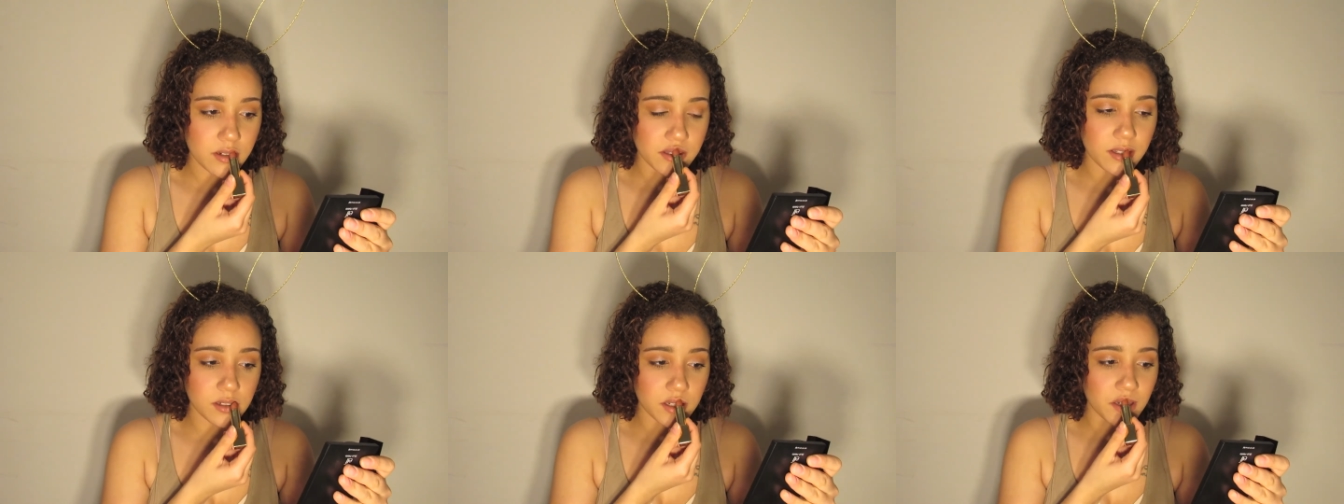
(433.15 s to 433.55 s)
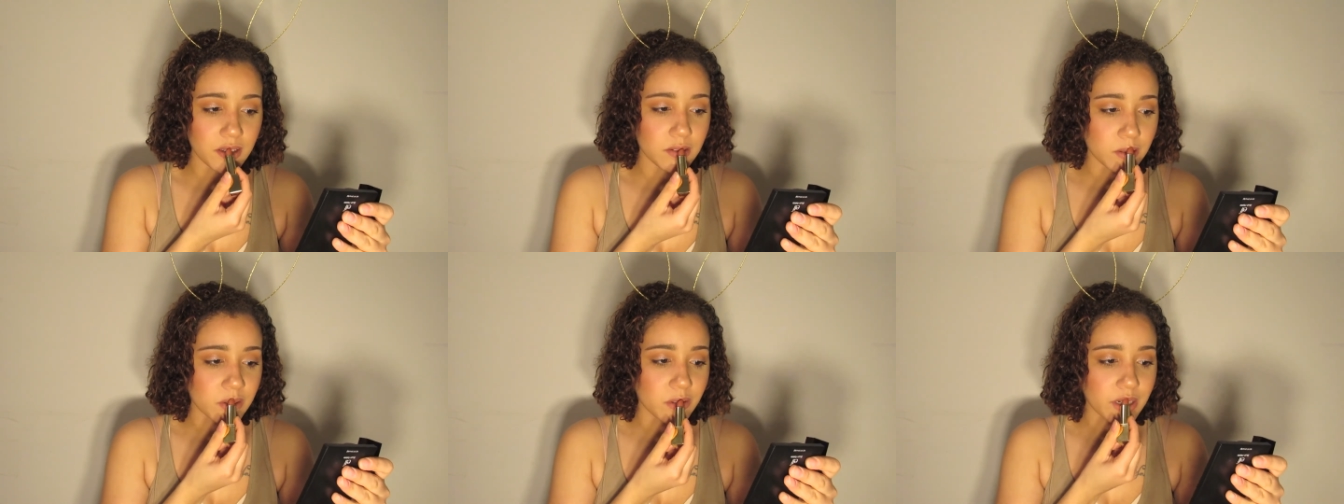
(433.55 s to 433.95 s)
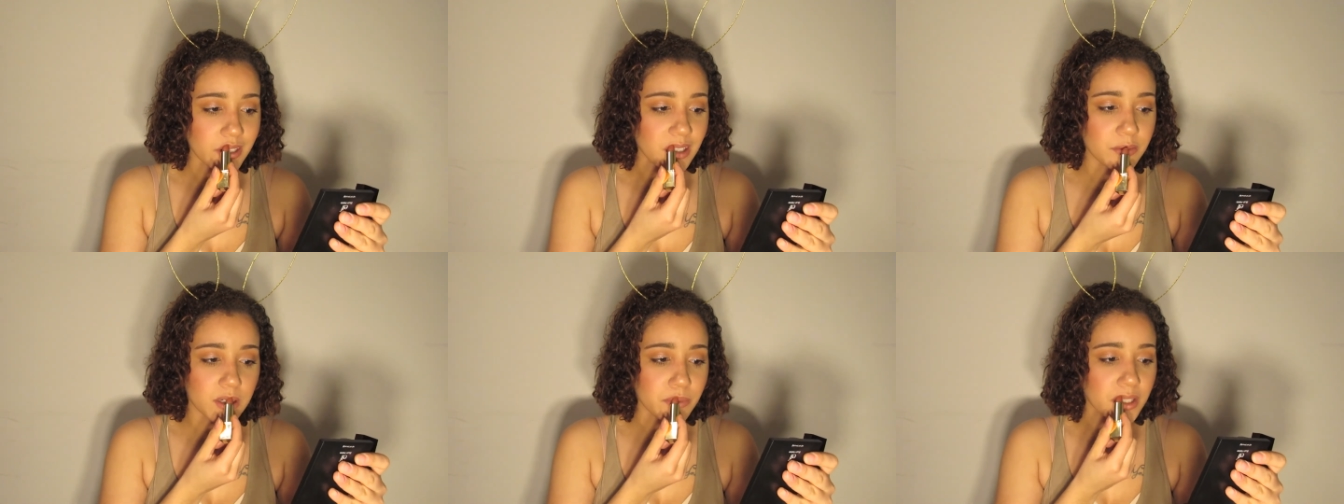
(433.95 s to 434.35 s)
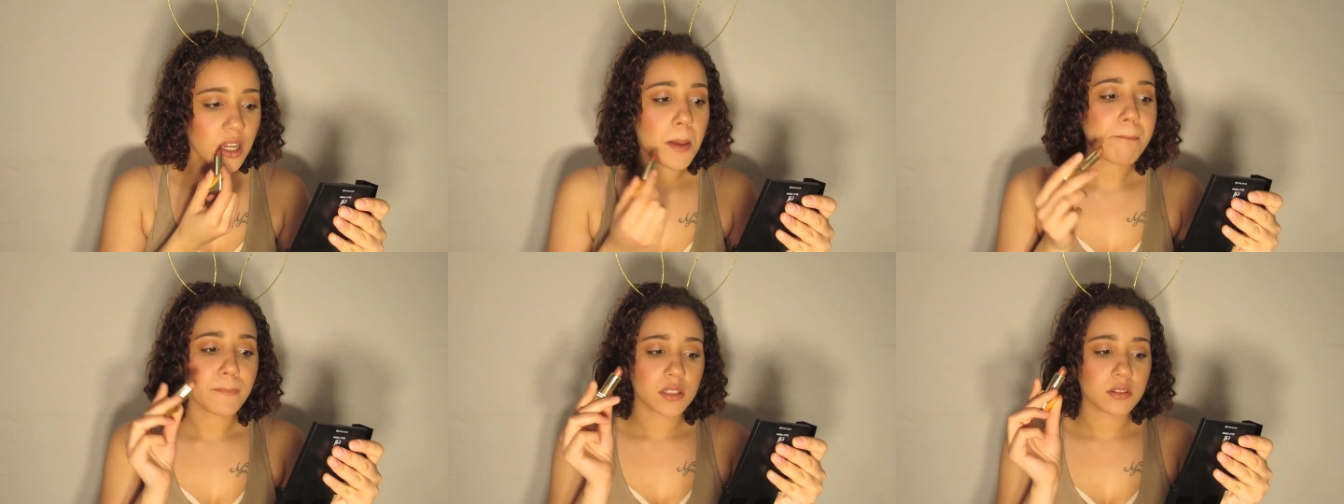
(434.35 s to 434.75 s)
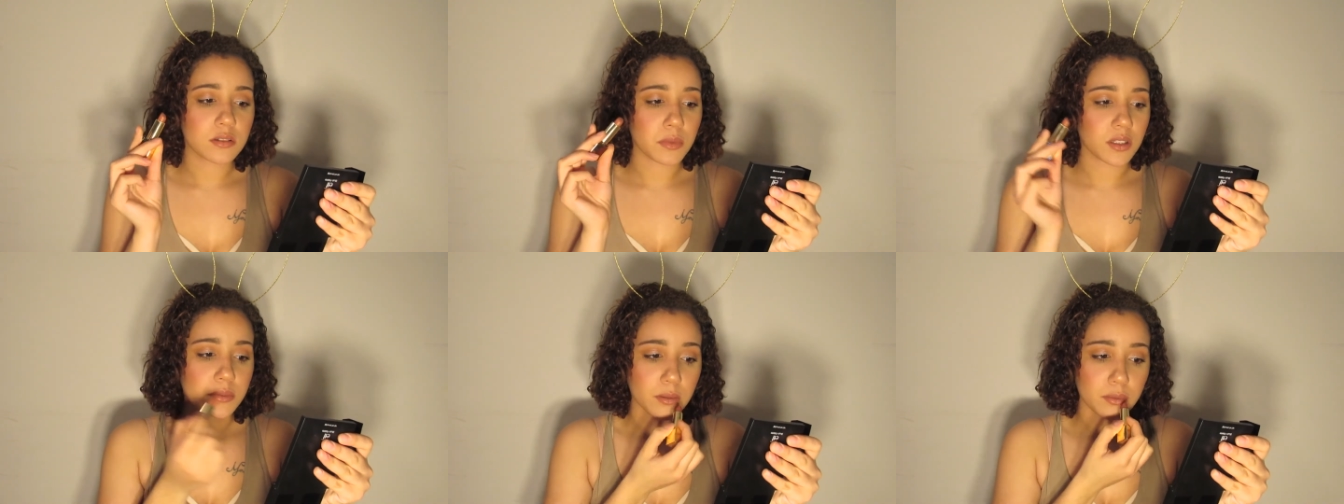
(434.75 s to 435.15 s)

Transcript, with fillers: She just wants her life.